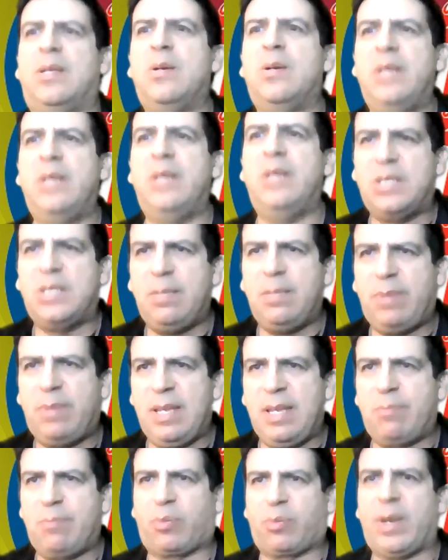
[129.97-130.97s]
There needs to
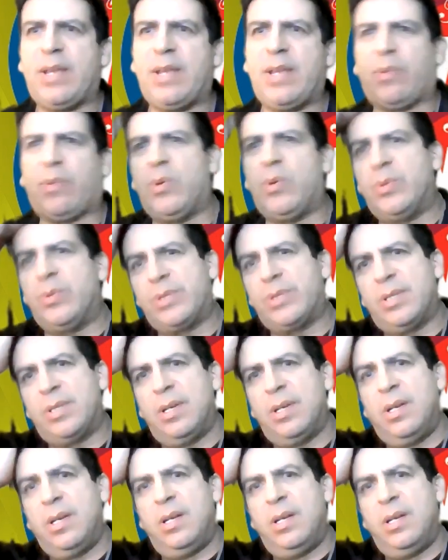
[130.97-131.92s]
be breakthroughs.